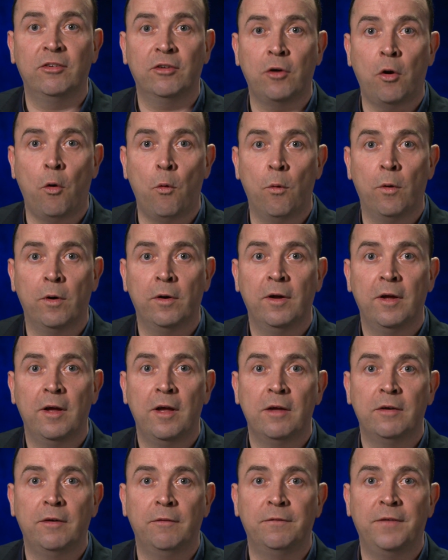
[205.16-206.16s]
score
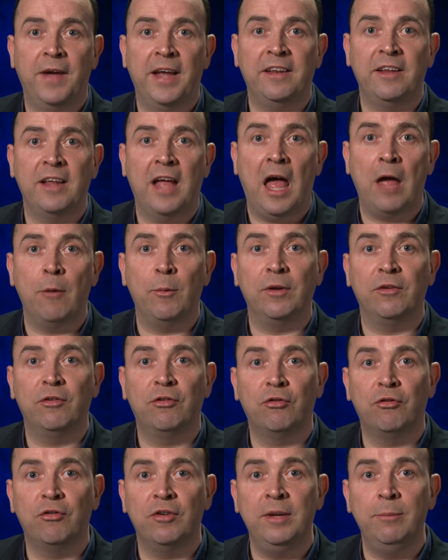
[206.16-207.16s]
reflecting how
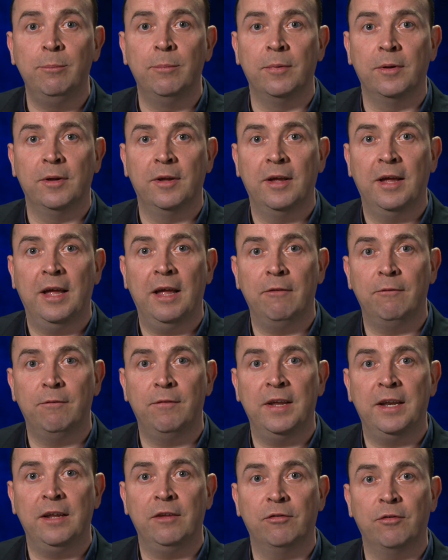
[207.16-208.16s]
extreme it
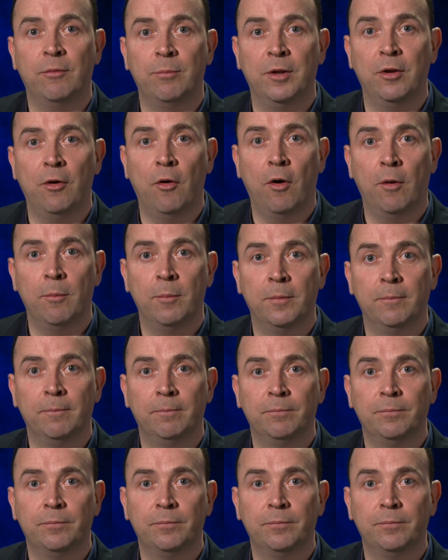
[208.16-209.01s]
varies from the norm.